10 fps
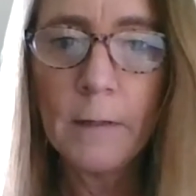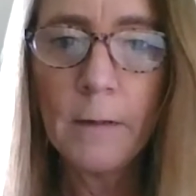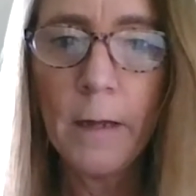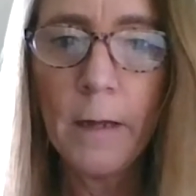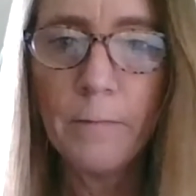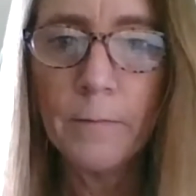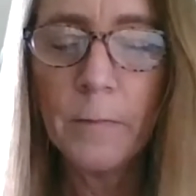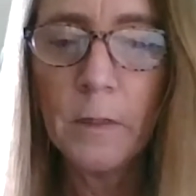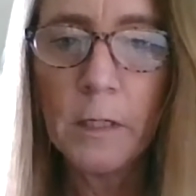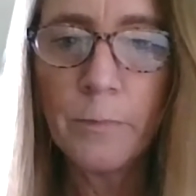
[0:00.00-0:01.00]
The
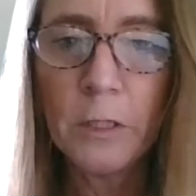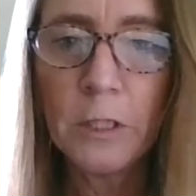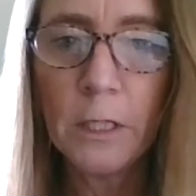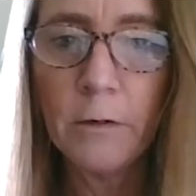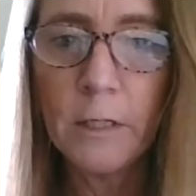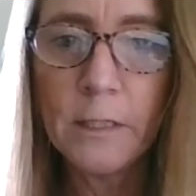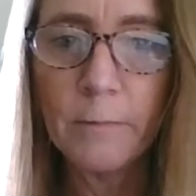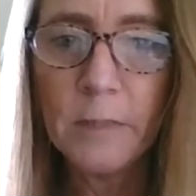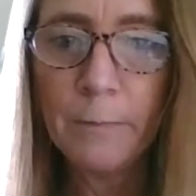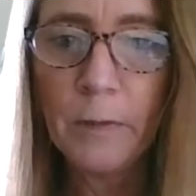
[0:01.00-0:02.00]
expression here is that
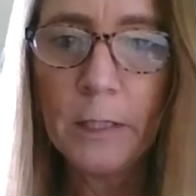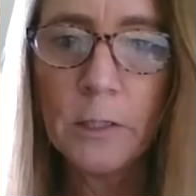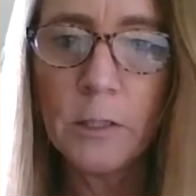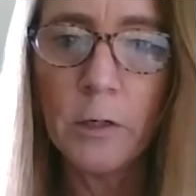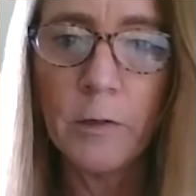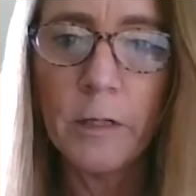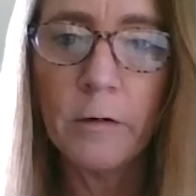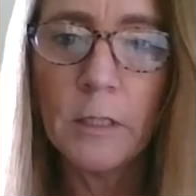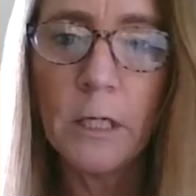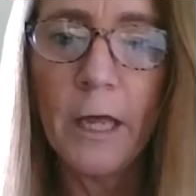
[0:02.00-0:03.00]
I'm deeply concerned
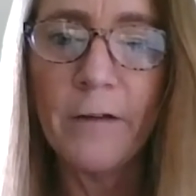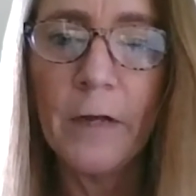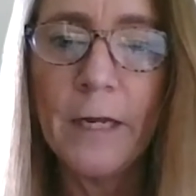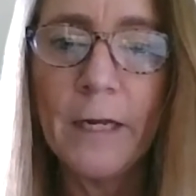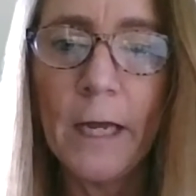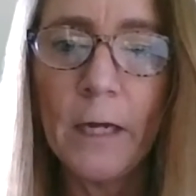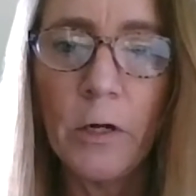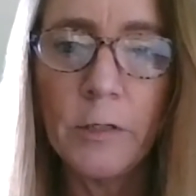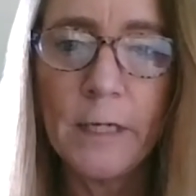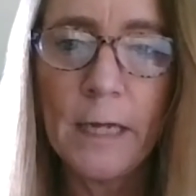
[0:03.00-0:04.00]
there is a lot of
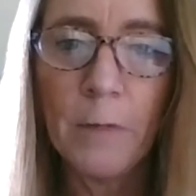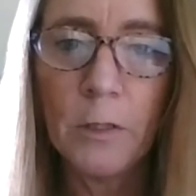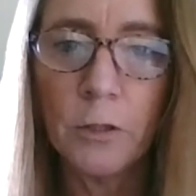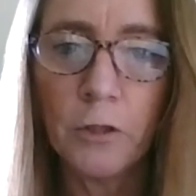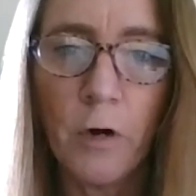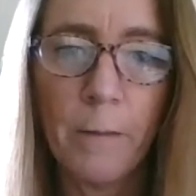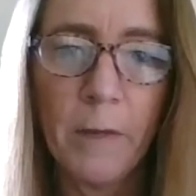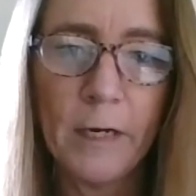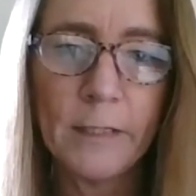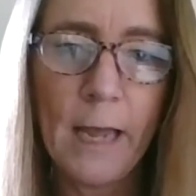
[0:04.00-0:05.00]
undiagnosed damage or
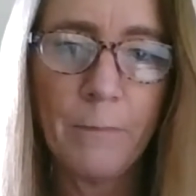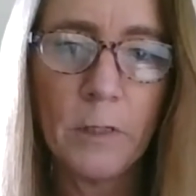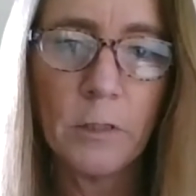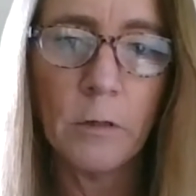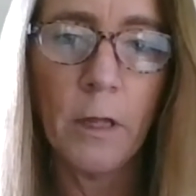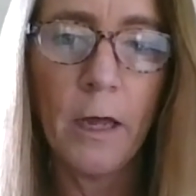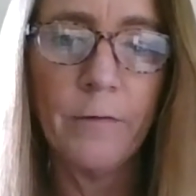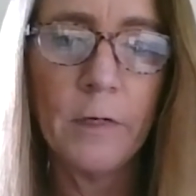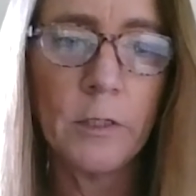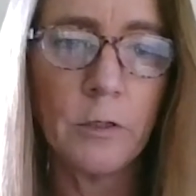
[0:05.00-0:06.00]
trauma that has happened to a lot
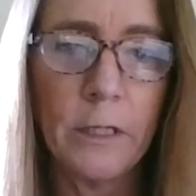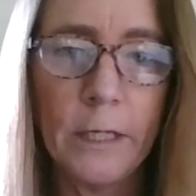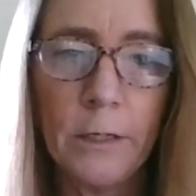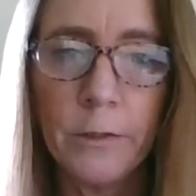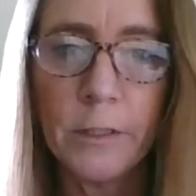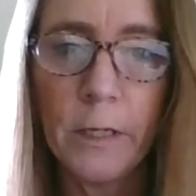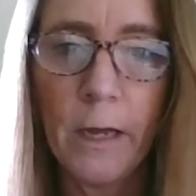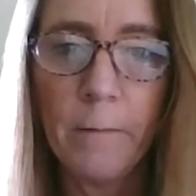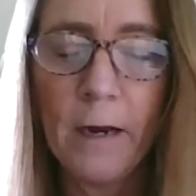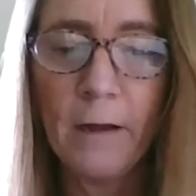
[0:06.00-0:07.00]
of industry leaders.
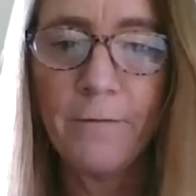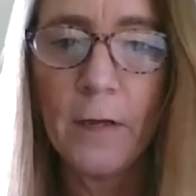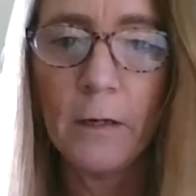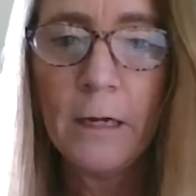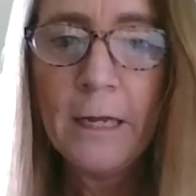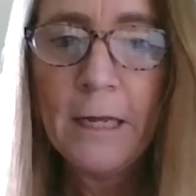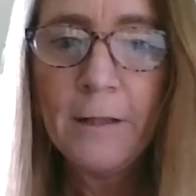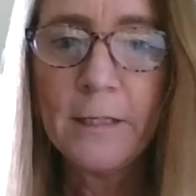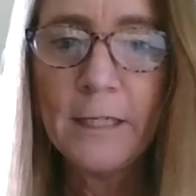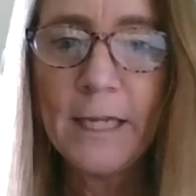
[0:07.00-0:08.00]
And I felt
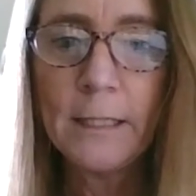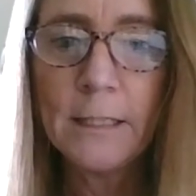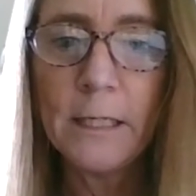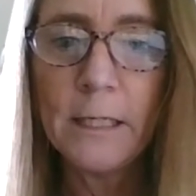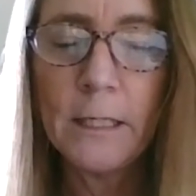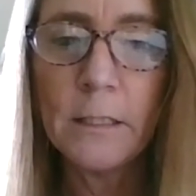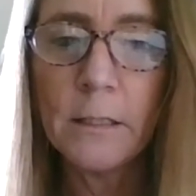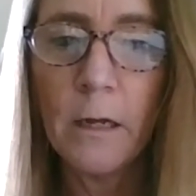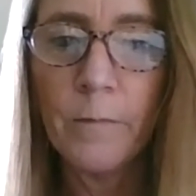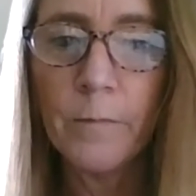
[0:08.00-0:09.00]
this intensely as
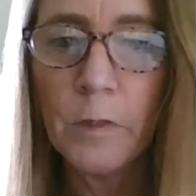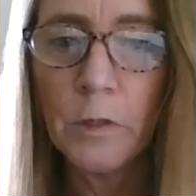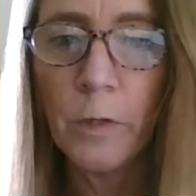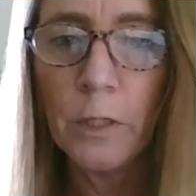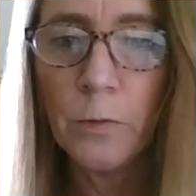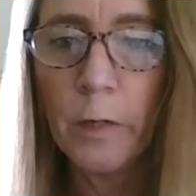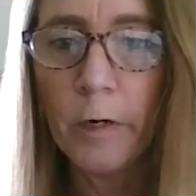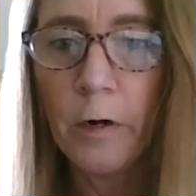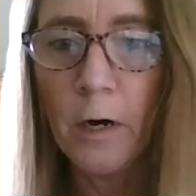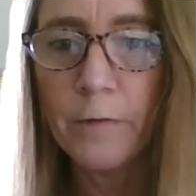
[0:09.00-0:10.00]
the
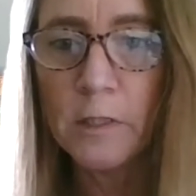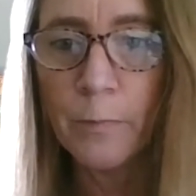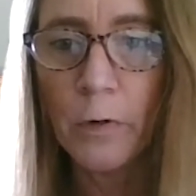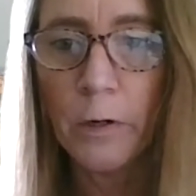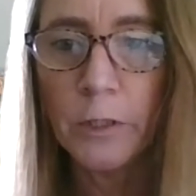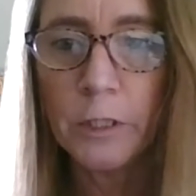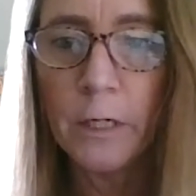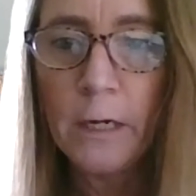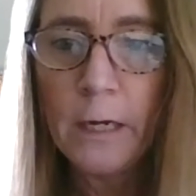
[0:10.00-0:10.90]
2021 harvest approached.